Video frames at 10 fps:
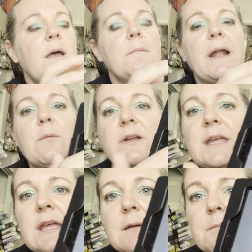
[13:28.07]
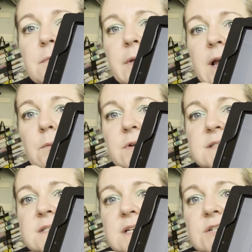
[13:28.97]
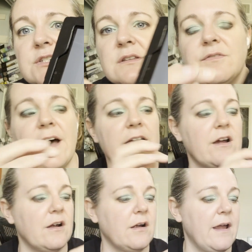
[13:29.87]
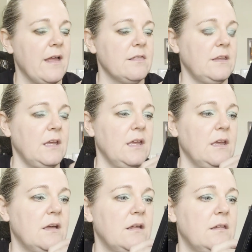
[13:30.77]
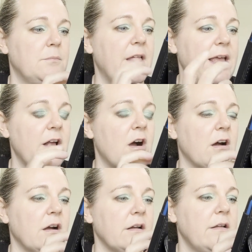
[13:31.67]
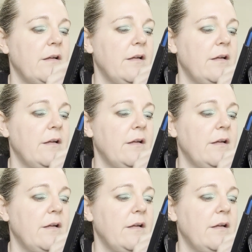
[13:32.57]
But I would keep, like I would stitch the fire and the playing card.